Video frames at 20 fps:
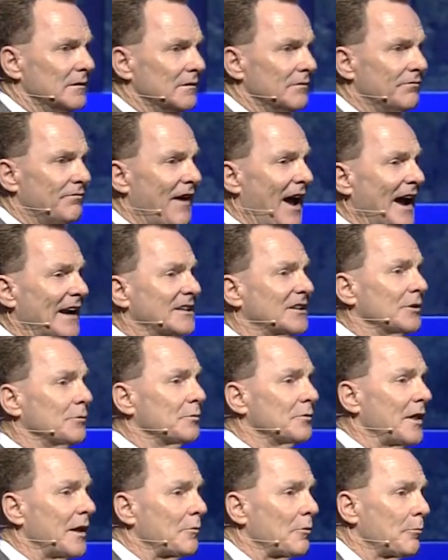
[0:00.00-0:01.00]
In fact, it,
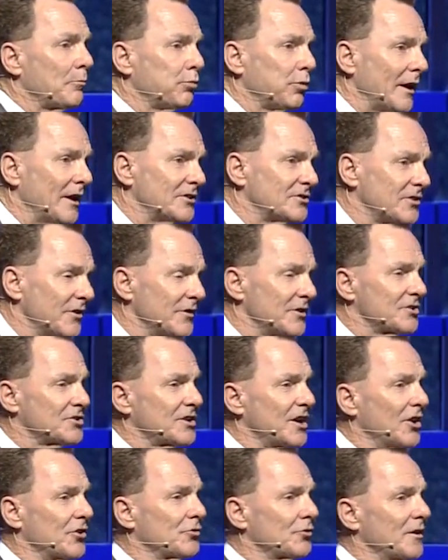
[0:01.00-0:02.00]
they were placed in this
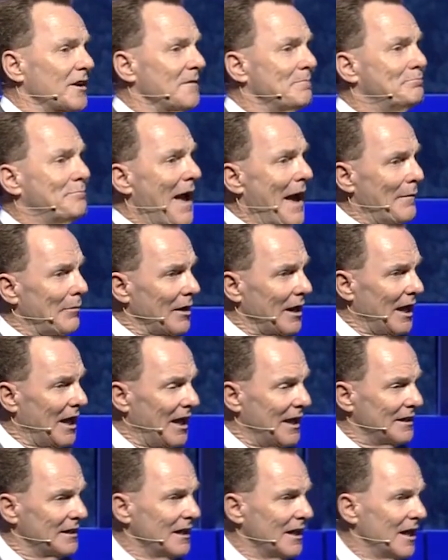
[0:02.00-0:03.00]
country of
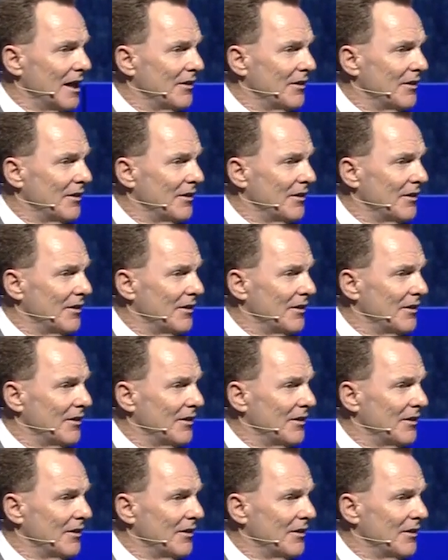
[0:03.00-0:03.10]
Babylon.